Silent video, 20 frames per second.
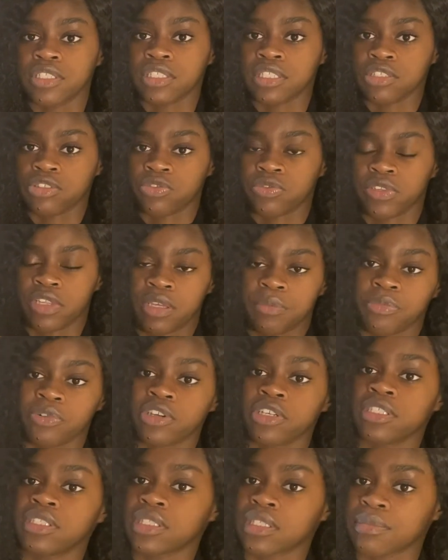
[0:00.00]
it's really
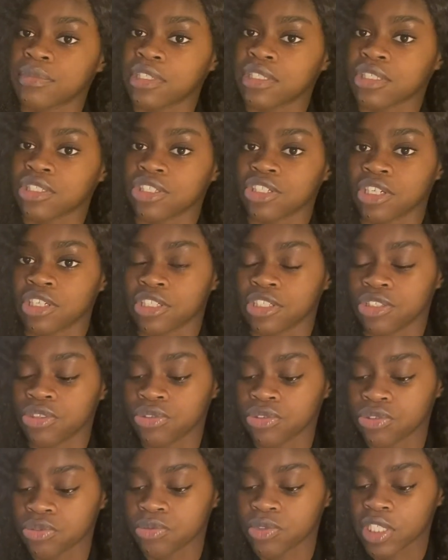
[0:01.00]
important to me to start a
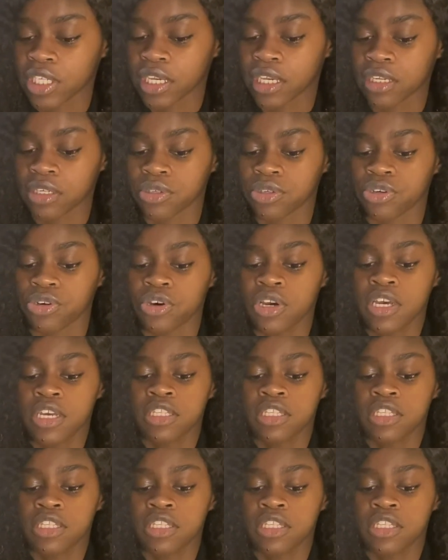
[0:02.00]
YouTube channel,